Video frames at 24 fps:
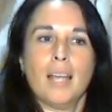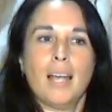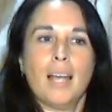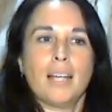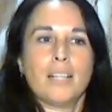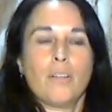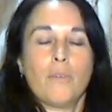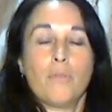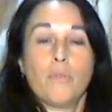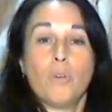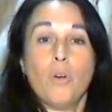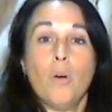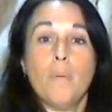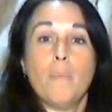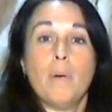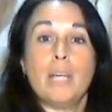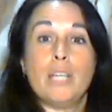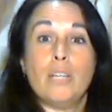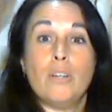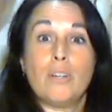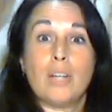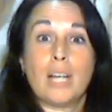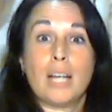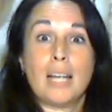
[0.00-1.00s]
I've got my
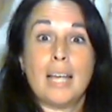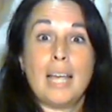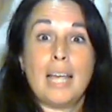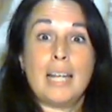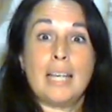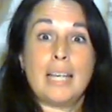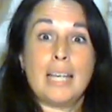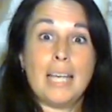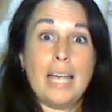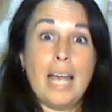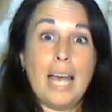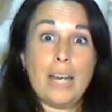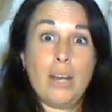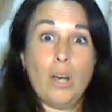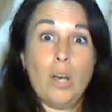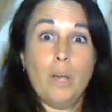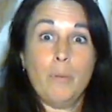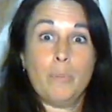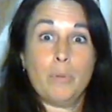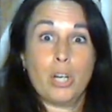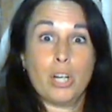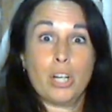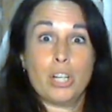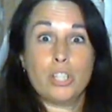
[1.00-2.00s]
ukulele and I'm
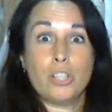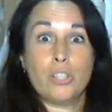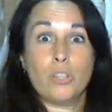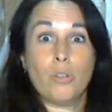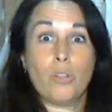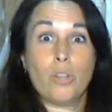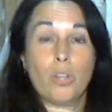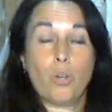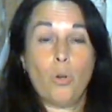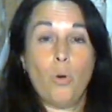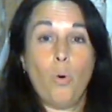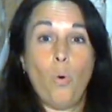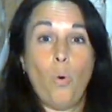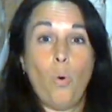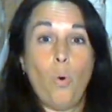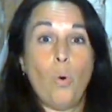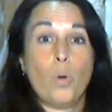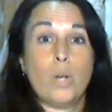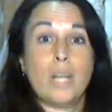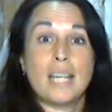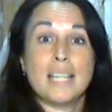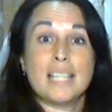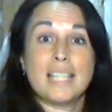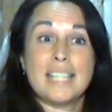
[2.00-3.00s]
going to do the
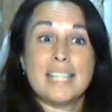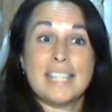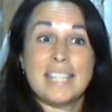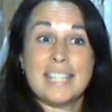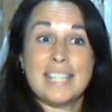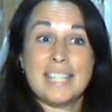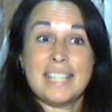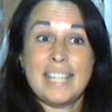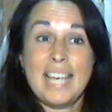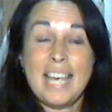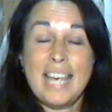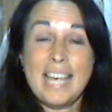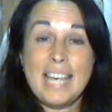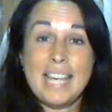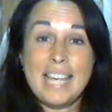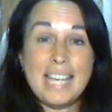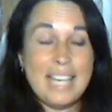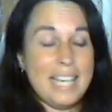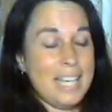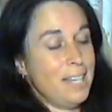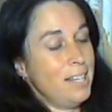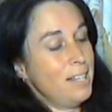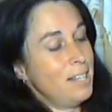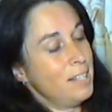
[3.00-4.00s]
chord
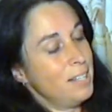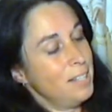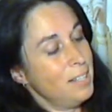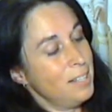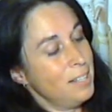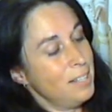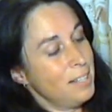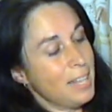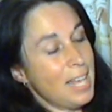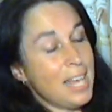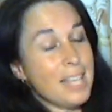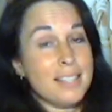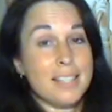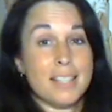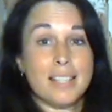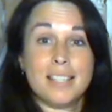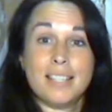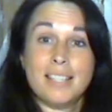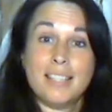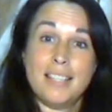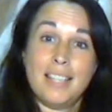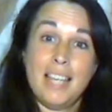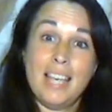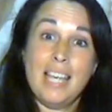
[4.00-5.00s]
C. That's a
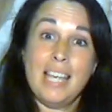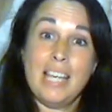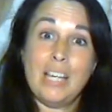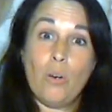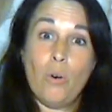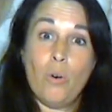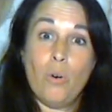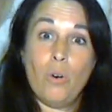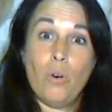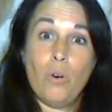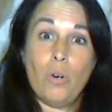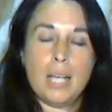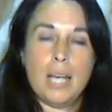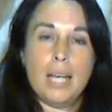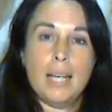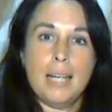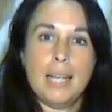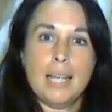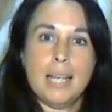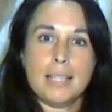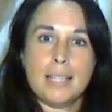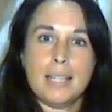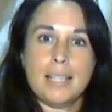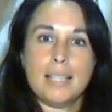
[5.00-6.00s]
C chord.
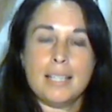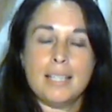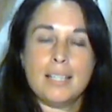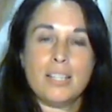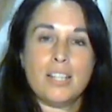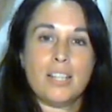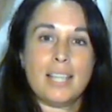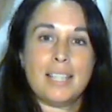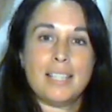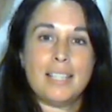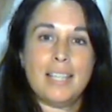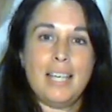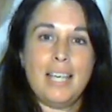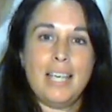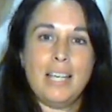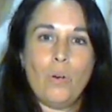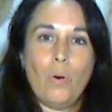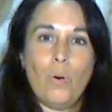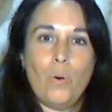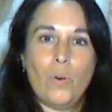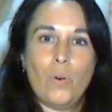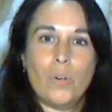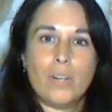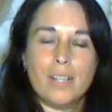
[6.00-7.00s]
Let's listen to the C
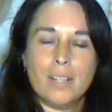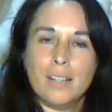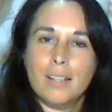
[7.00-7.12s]
chord.